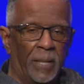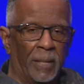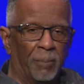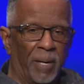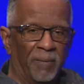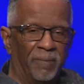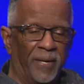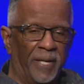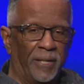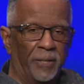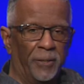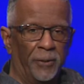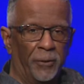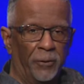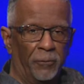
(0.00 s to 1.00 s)
and my
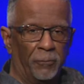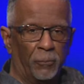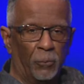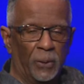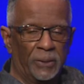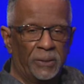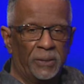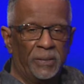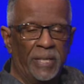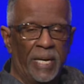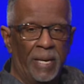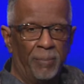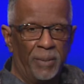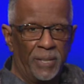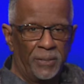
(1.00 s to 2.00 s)
vagus nerve was
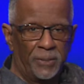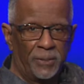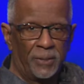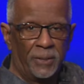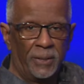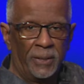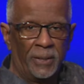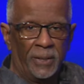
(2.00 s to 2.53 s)
damaged.